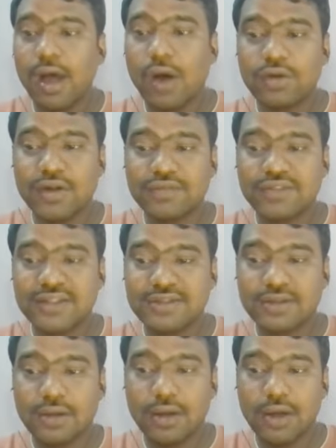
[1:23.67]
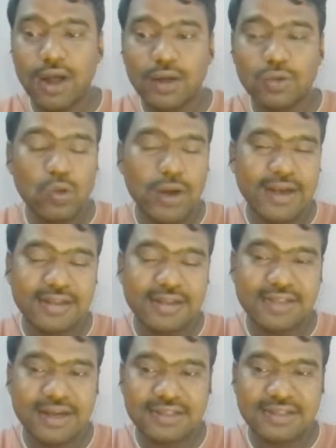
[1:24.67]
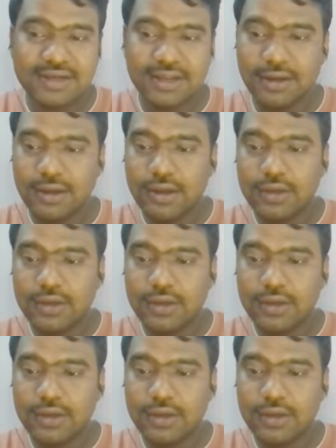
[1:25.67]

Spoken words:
out of this 233.